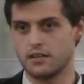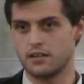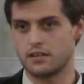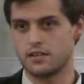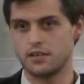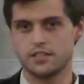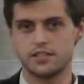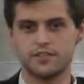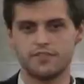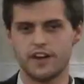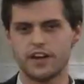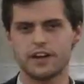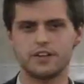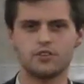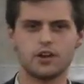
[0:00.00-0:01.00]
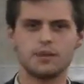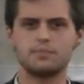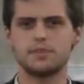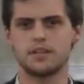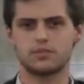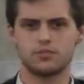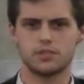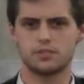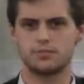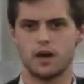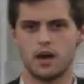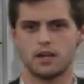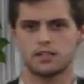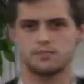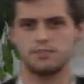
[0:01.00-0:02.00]
So it's a very cryptic
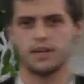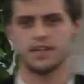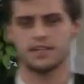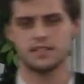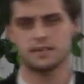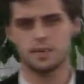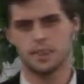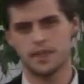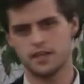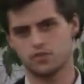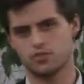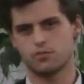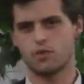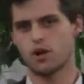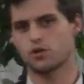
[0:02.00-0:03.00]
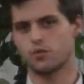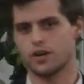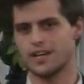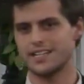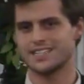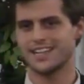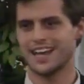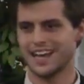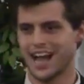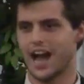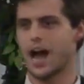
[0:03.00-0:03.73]
response, but it's a remark where he's saying,